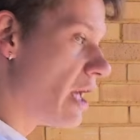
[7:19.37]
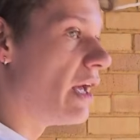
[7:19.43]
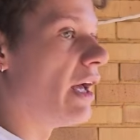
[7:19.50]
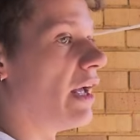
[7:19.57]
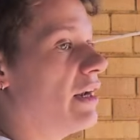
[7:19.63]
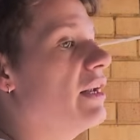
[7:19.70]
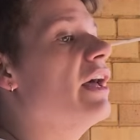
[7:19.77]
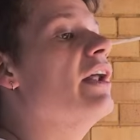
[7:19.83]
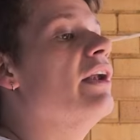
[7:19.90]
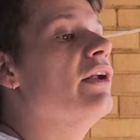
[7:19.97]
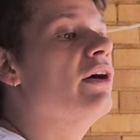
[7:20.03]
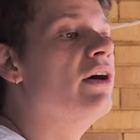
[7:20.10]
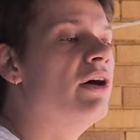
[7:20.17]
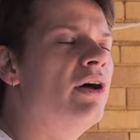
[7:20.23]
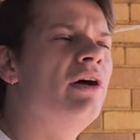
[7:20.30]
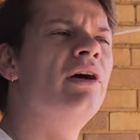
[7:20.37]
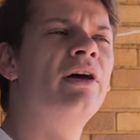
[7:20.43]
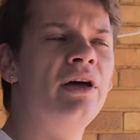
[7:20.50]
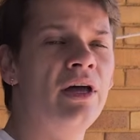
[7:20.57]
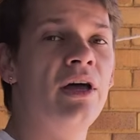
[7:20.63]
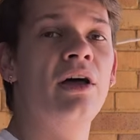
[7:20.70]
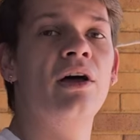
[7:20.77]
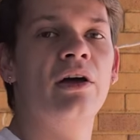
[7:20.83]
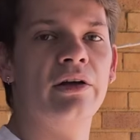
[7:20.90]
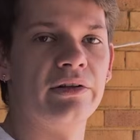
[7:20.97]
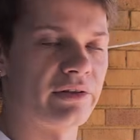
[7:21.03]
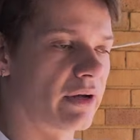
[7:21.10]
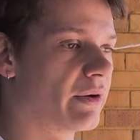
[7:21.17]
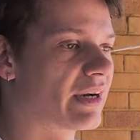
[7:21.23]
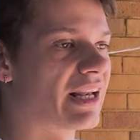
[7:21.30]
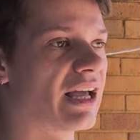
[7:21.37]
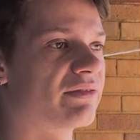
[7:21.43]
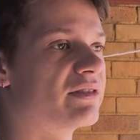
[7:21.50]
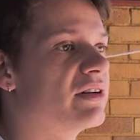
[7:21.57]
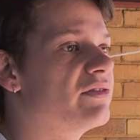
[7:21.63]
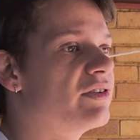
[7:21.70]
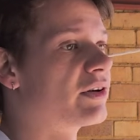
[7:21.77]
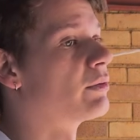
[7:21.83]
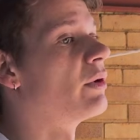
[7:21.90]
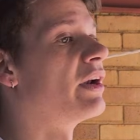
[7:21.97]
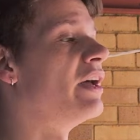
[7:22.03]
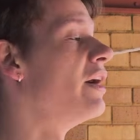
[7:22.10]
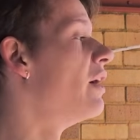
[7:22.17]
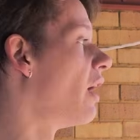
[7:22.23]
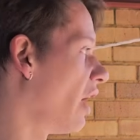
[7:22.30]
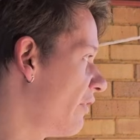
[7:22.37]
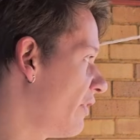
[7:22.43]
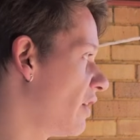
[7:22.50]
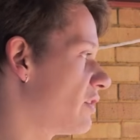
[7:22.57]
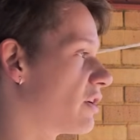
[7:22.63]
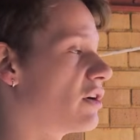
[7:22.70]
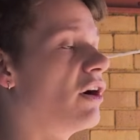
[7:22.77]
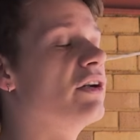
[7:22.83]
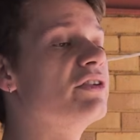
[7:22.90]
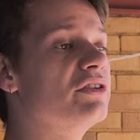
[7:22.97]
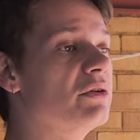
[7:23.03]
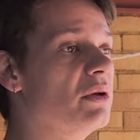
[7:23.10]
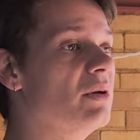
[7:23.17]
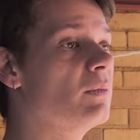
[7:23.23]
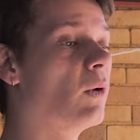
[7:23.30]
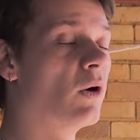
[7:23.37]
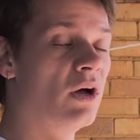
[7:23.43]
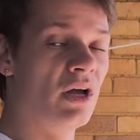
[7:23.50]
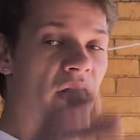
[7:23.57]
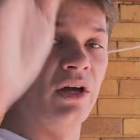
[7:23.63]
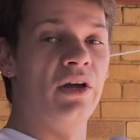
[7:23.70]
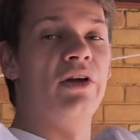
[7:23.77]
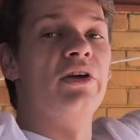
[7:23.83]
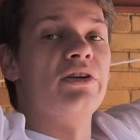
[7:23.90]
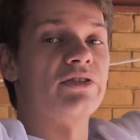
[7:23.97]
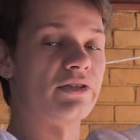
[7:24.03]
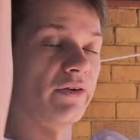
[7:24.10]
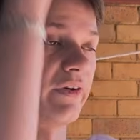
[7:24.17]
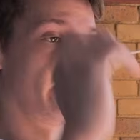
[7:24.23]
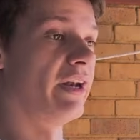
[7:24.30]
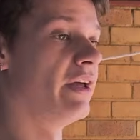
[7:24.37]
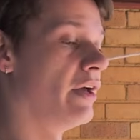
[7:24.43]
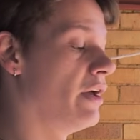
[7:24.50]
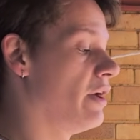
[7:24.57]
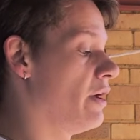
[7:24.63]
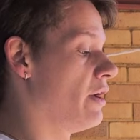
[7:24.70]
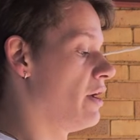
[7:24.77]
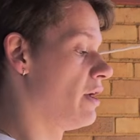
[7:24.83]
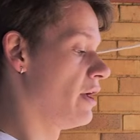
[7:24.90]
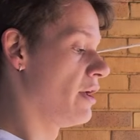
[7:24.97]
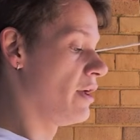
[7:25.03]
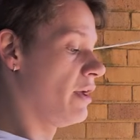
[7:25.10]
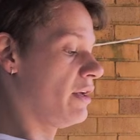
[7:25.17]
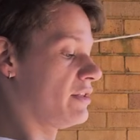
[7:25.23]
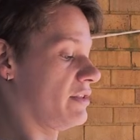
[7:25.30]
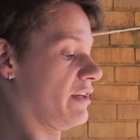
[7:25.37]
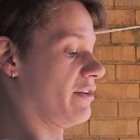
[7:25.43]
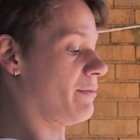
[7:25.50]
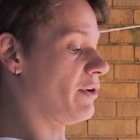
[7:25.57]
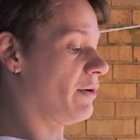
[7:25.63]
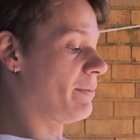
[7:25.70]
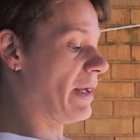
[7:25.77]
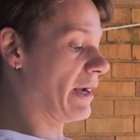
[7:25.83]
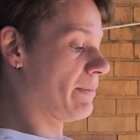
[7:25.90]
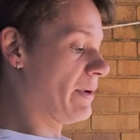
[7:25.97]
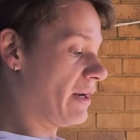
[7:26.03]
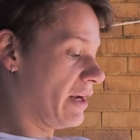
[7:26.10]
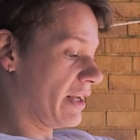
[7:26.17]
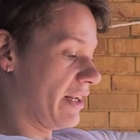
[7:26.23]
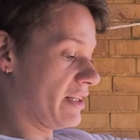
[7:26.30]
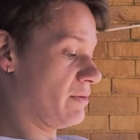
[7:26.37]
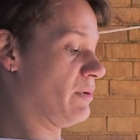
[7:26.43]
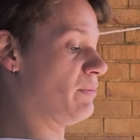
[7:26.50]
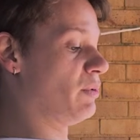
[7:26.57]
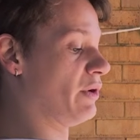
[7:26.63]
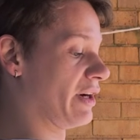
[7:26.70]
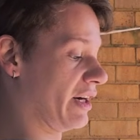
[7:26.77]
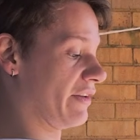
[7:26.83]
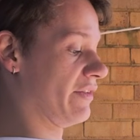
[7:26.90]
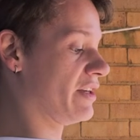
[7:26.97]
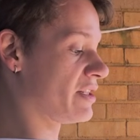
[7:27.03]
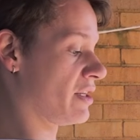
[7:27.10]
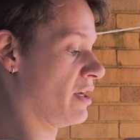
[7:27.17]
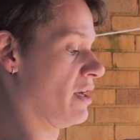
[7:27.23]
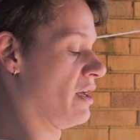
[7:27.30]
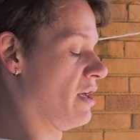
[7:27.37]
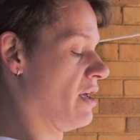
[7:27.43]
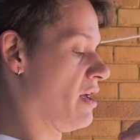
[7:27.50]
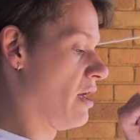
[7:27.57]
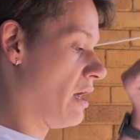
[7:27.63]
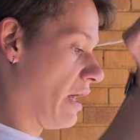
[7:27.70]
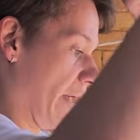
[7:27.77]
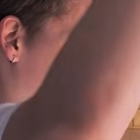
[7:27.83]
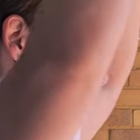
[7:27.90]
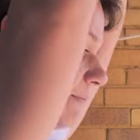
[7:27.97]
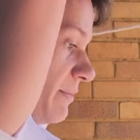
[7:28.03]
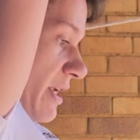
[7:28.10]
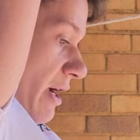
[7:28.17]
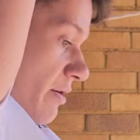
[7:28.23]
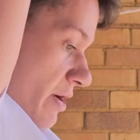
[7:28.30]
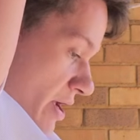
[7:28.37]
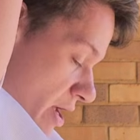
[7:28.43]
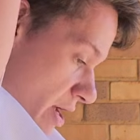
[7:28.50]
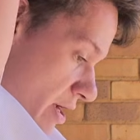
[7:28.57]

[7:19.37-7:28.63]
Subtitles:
and then directly after the third one, I felt I can't do anymore. So then, instead of my back being like this and me pulling like this, I came down,